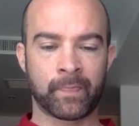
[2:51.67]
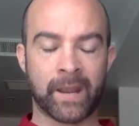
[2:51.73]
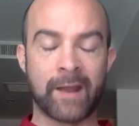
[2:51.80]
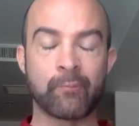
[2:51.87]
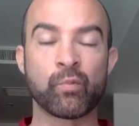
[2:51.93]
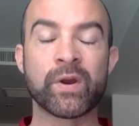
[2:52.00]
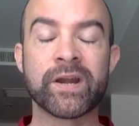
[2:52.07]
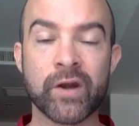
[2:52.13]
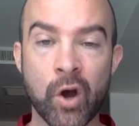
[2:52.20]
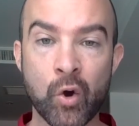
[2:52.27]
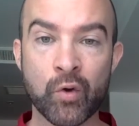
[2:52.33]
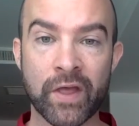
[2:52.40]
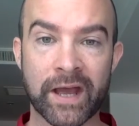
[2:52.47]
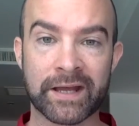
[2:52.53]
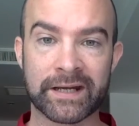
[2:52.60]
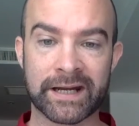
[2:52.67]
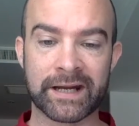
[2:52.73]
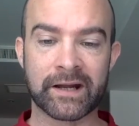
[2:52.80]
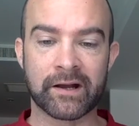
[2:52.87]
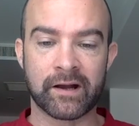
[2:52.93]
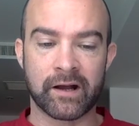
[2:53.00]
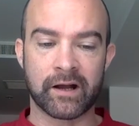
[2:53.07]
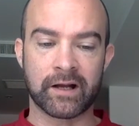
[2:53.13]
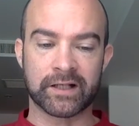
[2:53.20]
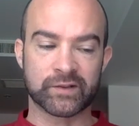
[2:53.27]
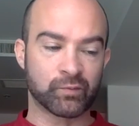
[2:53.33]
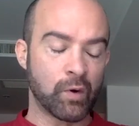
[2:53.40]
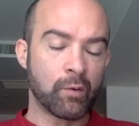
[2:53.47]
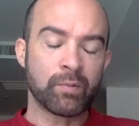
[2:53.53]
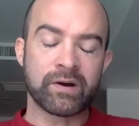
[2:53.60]
And we know that in our
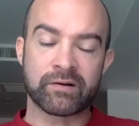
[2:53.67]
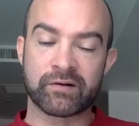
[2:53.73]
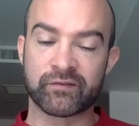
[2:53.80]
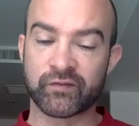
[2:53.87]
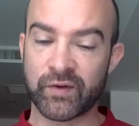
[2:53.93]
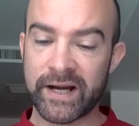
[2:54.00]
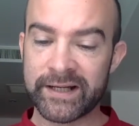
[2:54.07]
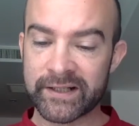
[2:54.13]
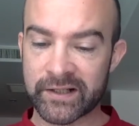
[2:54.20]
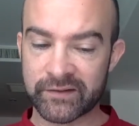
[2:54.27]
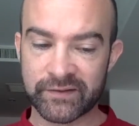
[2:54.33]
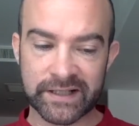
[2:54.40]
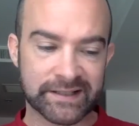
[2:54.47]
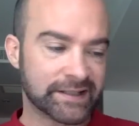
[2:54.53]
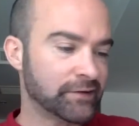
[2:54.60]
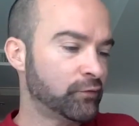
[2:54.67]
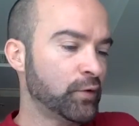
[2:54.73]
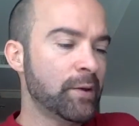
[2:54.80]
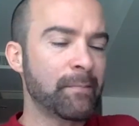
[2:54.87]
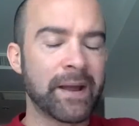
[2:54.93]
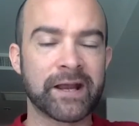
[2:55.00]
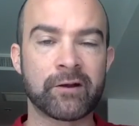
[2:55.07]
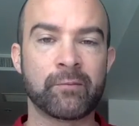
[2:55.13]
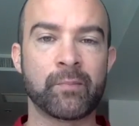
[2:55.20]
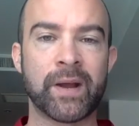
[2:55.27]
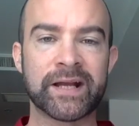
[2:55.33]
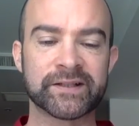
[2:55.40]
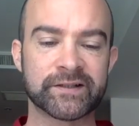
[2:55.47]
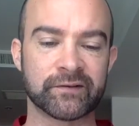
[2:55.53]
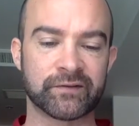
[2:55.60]
hearts. What we're afraid of is if we make a
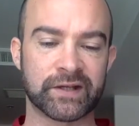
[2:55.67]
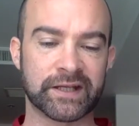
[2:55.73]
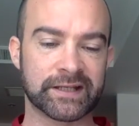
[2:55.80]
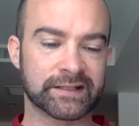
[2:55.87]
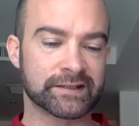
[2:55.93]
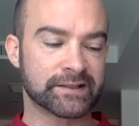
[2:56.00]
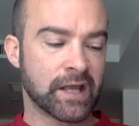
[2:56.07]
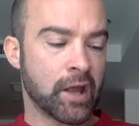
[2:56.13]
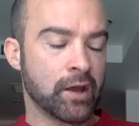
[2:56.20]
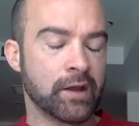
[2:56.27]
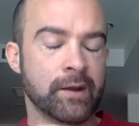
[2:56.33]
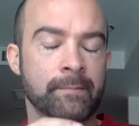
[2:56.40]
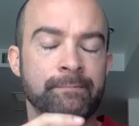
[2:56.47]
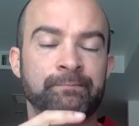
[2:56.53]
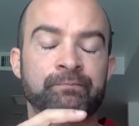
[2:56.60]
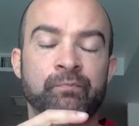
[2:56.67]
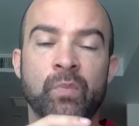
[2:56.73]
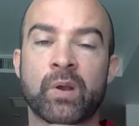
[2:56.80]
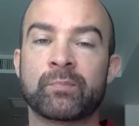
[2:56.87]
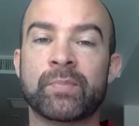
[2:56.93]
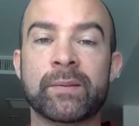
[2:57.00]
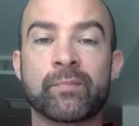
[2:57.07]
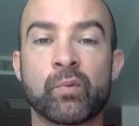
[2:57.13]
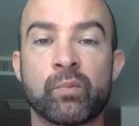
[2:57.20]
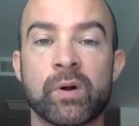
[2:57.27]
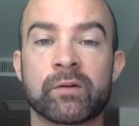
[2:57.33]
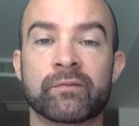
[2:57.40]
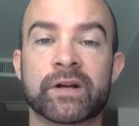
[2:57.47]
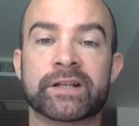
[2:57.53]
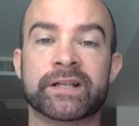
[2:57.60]
mess of things, people
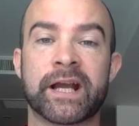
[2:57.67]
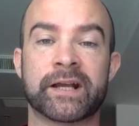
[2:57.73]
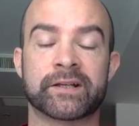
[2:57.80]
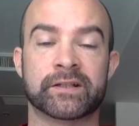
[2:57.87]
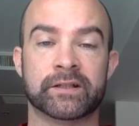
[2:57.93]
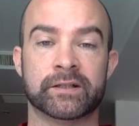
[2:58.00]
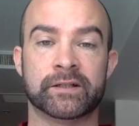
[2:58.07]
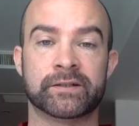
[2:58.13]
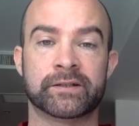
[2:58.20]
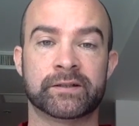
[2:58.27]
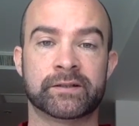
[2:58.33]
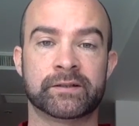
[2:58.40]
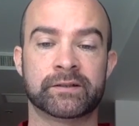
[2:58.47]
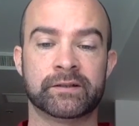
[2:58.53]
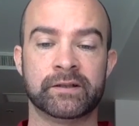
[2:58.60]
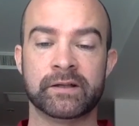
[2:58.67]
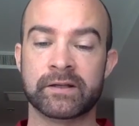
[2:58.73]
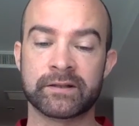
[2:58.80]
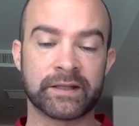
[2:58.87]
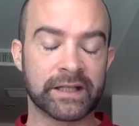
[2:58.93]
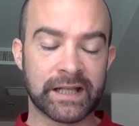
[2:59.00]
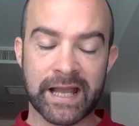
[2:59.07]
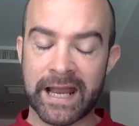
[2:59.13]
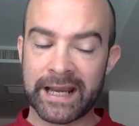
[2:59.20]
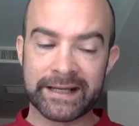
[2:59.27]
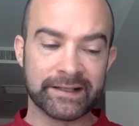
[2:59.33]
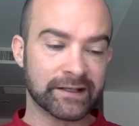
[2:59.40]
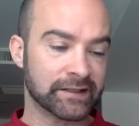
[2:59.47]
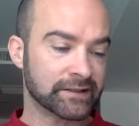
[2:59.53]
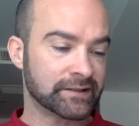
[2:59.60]
will reject us. They'll
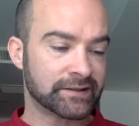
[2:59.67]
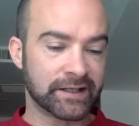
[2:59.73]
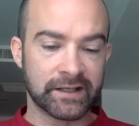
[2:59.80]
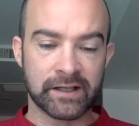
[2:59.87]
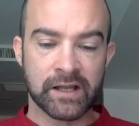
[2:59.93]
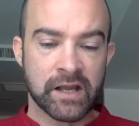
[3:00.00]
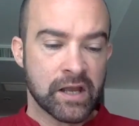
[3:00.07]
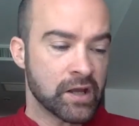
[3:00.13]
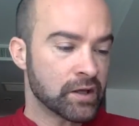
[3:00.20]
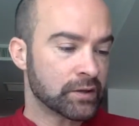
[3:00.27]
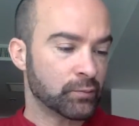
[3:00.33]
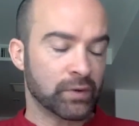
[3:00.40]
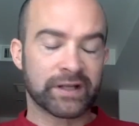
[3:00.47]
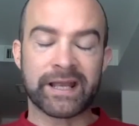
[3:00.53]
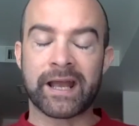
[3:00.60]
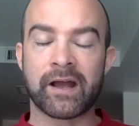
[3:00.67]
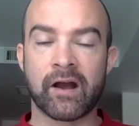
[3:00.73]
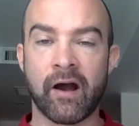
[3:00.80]
hate us. We'll get